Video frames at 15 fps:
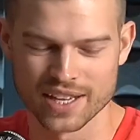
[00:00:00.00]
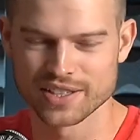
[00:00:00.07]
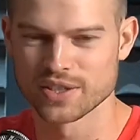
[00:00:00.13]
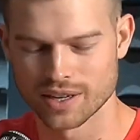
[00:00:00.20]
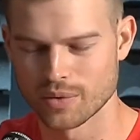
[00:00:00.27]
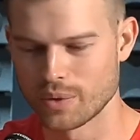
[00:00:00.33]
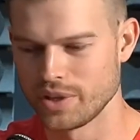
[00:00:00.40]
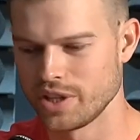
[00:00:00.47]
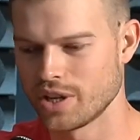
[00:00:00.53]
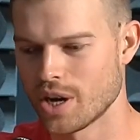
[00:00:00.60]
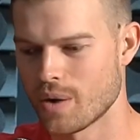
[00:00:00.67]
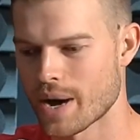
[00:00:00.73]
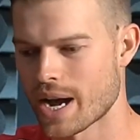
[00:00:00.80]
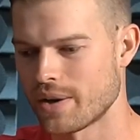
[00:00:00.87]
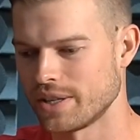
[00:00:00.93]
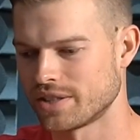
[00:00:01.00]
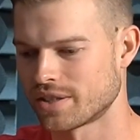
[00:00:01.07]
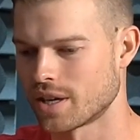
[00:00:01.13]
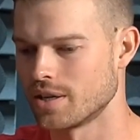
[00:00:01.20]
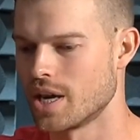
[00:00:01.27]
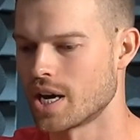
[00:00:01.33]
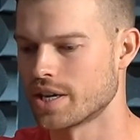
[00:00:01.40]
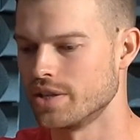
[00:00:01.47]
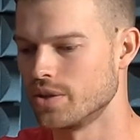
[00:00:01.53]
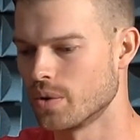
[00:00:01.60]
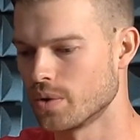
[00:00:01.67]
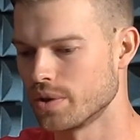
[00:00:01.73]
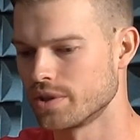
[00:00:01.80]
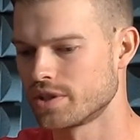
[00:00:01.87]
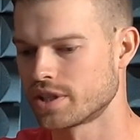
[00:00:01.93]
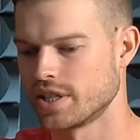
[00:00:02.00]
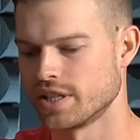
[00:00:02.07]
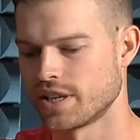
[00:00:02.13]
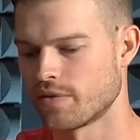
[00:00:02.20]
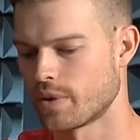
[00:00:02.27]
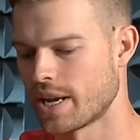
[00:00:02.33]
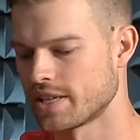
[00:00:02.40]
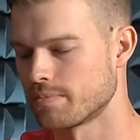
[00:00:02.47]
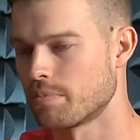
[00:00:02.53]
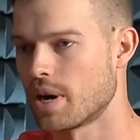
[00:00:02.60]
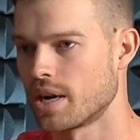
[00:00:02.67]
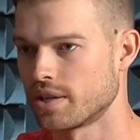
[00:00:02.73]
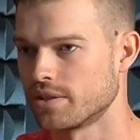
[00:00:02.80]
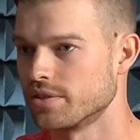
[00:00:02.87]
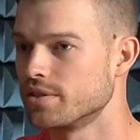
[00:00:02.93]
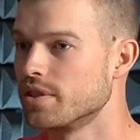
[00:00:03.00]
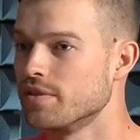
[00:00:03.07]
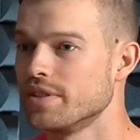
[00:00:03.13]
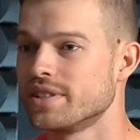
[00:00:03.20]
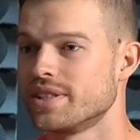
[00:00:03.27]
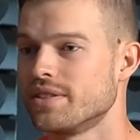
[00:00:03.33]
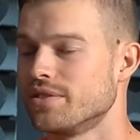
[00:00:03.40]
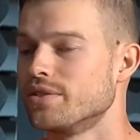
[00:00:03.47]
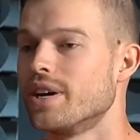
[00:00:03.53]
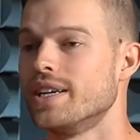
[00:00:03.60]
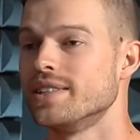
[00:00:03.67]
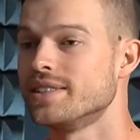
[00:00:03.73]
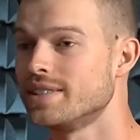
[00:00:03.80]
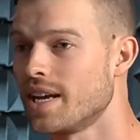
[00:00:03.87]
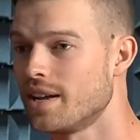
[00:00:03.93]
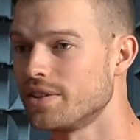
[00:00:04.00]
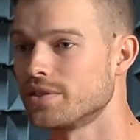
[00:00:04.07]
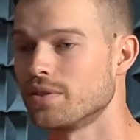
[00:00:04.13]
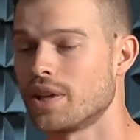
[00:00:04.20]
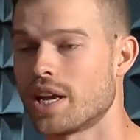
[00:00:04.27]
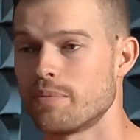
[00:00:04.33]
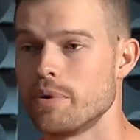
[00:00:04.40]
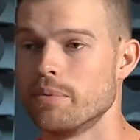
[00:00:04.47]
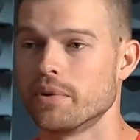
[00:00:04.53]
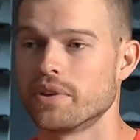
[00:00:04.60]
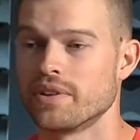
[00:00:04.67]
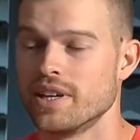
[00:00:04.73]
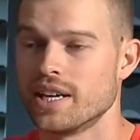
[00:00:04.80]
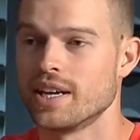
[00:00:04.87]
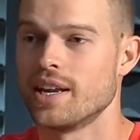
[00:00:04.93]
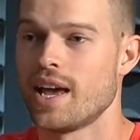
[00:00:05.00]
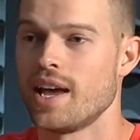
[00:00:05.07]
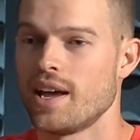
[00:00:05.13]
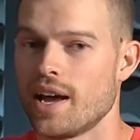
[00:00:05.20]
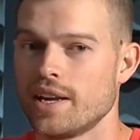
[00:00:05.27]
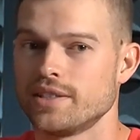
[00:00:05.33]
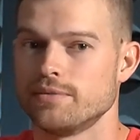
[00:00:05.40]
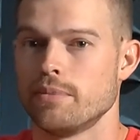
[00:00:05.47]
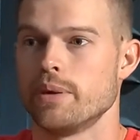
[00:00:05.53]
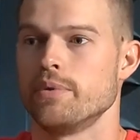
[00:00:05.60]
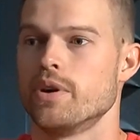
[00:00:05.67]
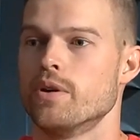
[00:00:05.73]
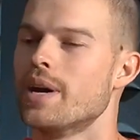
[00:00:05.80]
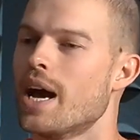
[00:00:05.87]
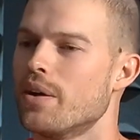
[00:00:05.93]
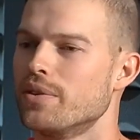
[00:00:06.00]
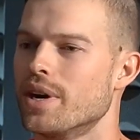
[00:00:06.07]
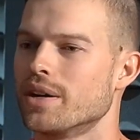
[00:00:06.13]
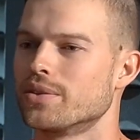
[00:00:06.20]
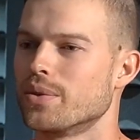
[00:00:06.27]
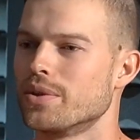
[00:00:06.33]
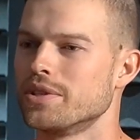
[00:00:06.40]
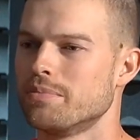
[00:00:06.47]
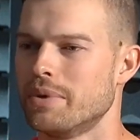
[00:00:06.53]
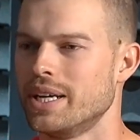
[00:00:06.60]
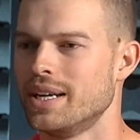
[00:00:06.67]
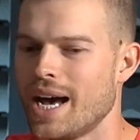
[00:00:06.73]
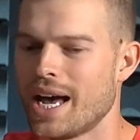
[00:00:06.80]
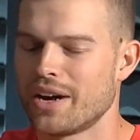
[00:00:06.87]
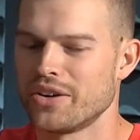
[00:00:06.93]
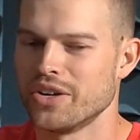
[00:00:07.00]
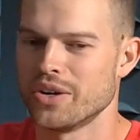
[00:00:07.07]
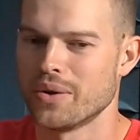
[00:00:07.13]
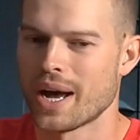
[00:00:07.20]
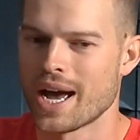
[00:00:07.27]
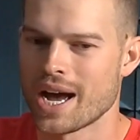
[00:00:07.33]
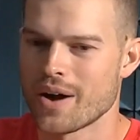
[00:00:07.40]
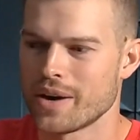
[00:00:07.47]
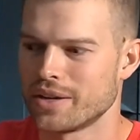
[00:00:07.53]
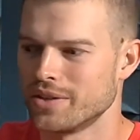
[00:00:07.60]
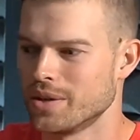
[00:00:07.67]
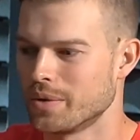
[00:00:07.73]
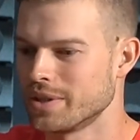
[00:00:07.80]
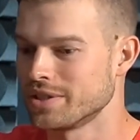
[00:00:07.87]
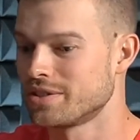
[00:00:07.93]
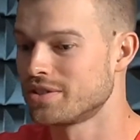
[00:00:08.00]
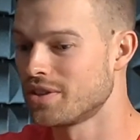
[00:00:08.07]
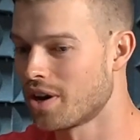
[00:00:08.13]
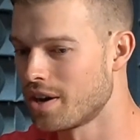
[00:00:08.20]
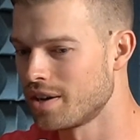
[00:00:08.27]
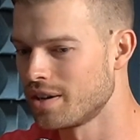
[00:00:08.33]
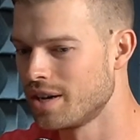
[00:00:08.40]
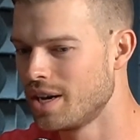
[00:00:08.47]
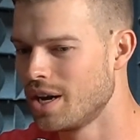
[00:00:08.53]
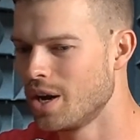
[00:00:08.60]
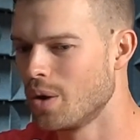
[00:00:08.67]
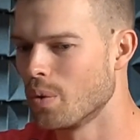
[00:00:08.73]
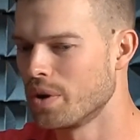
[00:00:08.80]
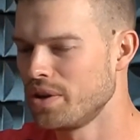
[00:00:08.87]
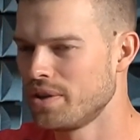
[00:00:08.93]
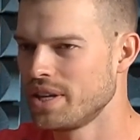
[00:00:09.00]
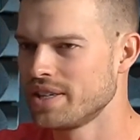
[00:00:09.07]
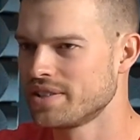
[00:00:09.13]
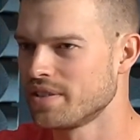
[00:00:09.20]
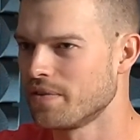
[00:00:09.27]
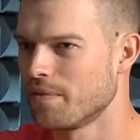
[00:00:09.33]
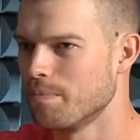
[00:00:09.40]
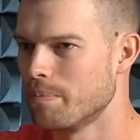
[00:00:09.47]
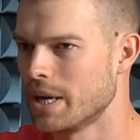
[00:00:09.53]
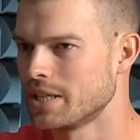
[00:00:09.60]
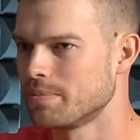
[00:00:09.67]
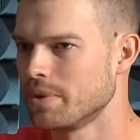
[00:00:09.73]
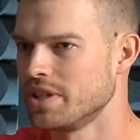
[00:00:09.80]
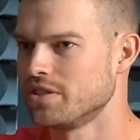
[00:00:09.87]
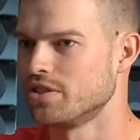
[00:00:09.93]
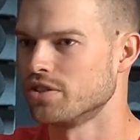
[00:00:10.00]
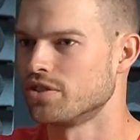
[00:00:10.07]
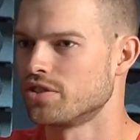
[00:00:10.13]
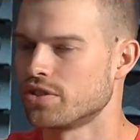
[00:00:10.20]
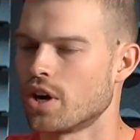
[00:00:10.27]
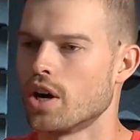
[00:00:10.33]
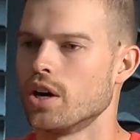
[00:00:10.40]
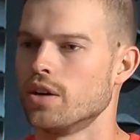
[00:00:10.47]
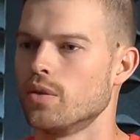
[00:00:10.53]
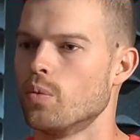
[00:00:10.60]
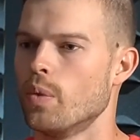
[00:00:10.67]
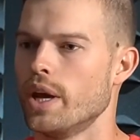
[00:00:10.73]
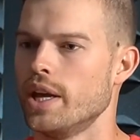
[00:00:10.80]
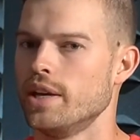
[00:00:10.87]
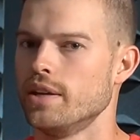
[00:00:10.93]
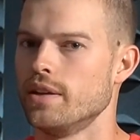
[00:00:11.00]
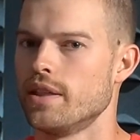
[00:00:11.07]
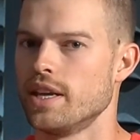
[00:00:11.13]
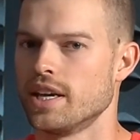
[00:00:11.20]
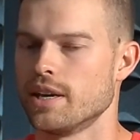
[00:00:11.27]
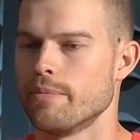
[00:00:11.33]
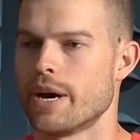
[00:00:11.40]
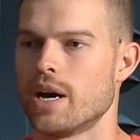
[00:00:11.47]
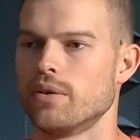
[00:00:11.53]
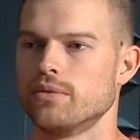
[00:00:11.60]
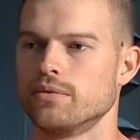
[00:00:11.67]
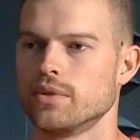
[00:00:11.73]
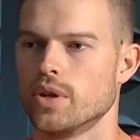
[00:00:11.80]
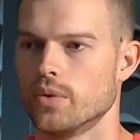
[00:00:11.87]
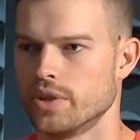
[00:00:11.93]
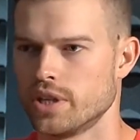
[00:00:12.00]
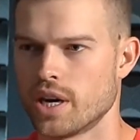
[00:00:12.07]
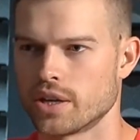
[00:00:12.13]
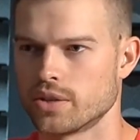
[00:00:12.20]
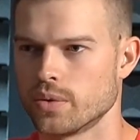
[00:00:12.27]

And so when you go out and start knocking doors, because everyone has a product or service that they're trying to sell, so a lot of people are thinking, hey, I should maybe go out and knock doors, but I don't know how, I don't know where to start. Where do you think is the best place to start when thinking about going to knock